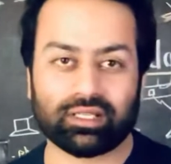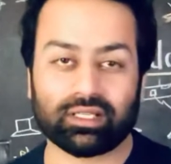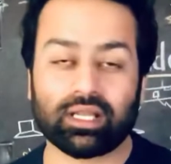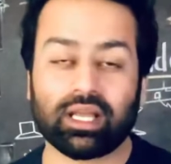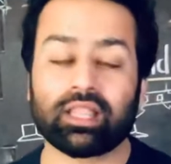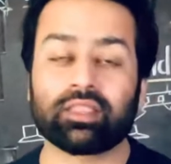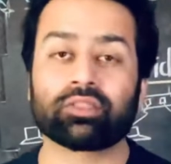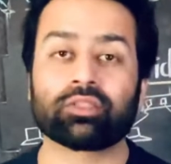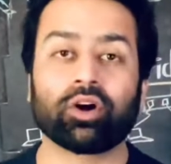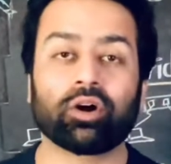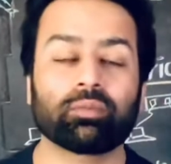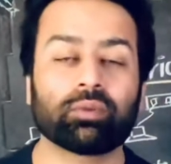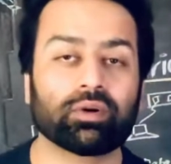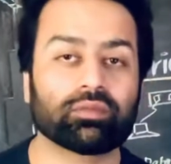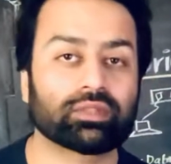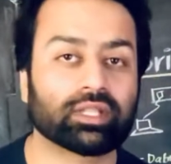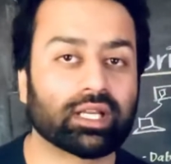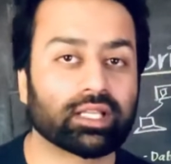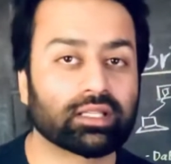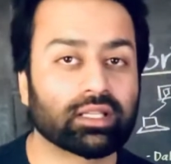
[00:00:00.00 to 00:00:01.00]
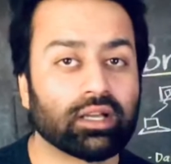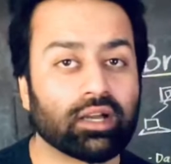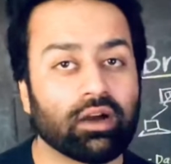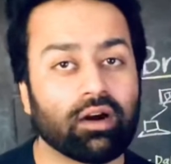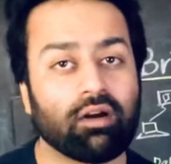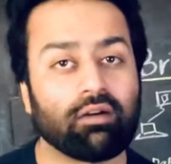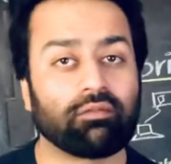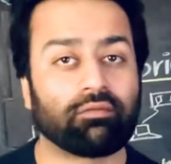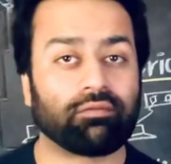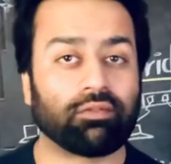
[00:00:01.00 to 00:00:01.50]
On top of that,
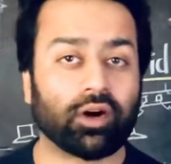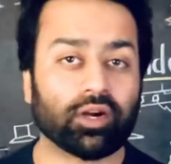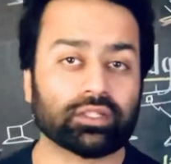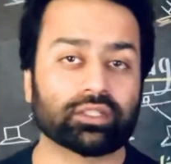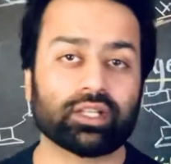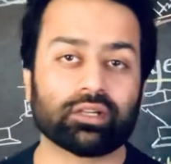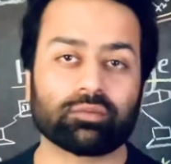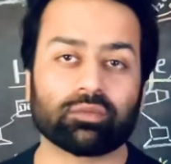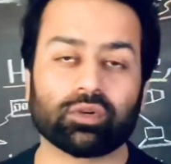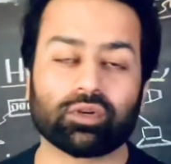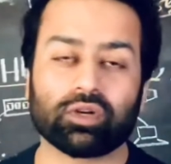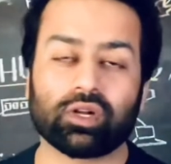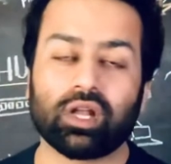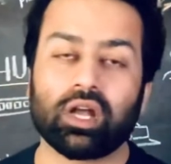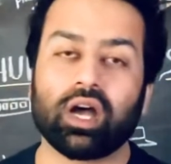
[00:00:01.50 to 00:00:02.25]
furthermore,